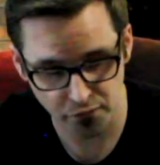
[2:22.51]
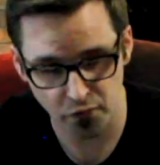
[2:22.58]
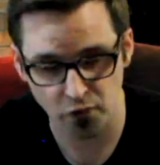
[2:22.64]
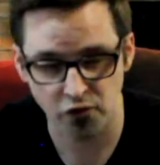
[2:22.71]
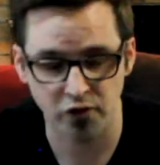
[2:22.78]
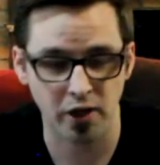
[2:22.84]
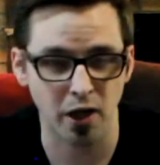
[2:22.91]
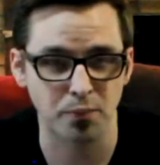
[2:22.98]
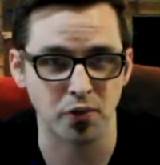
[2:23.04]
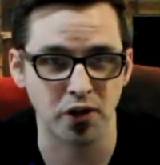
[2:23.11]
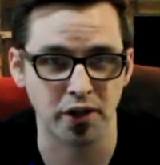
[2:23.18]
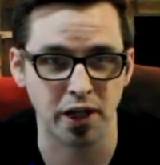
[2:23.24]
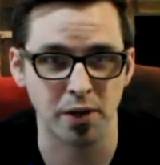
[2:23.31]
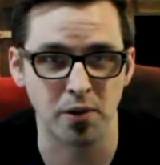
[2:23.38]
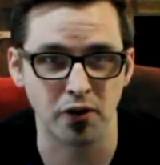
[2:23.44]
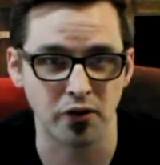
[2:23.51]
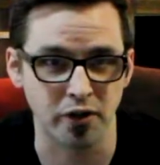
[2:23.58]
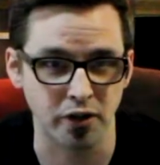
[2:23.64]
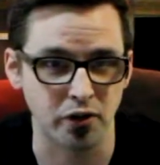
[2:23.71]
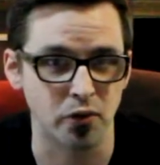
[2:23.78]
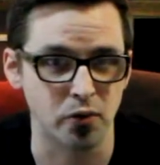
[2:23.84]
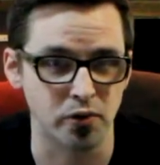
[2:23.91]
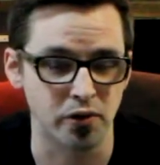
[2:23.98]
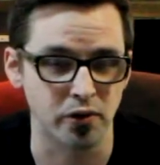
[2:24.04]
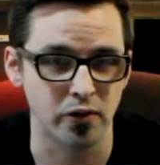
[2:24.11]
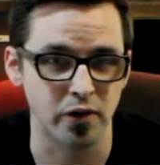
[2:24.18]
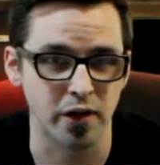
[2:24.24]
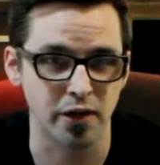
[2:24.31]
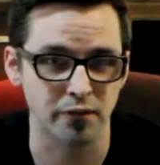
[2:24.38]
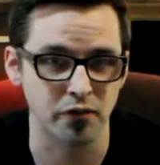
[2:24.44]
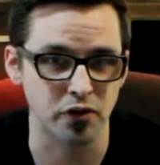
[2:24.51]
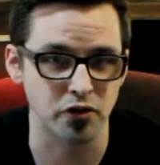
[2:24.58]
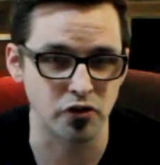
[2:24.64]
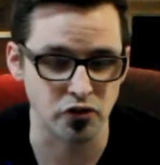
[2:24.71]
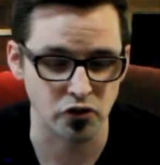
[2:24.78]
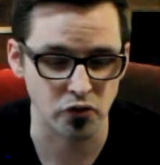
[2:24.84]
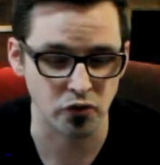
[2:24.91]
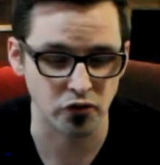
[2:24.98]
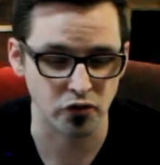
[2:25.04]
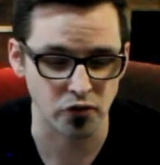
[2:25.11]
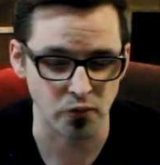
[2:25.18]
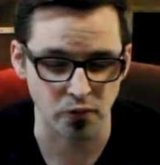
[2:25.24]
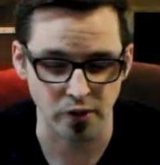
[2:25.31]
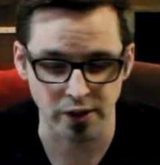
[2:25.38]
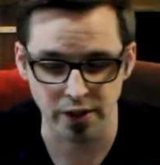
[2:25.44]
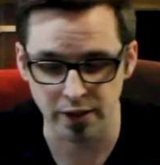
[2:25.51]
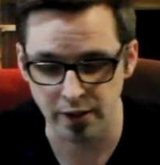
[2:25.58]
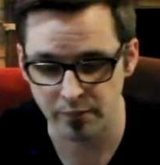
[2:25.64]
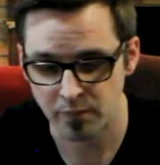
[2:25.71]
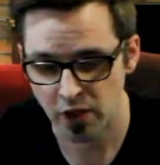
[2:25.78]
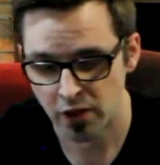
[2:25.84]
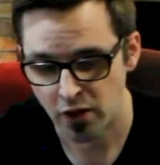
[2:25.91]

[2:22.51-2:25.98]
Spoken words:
first copy that came out that included a lot of the additional story in it.